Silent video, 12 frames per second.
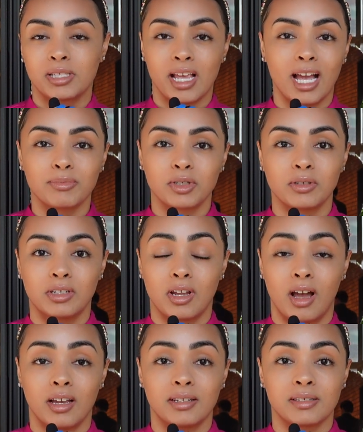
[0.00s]
It's
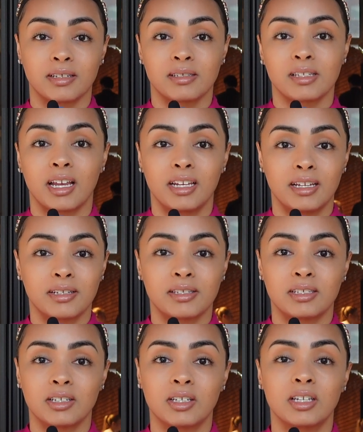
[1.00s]
absolutely not. It's exciting
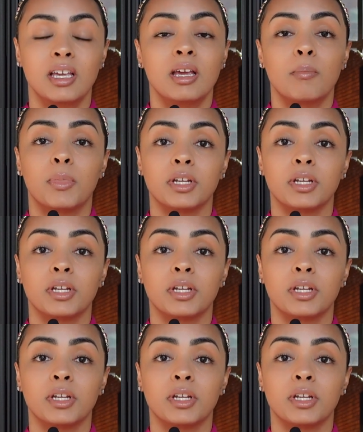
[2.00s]
still,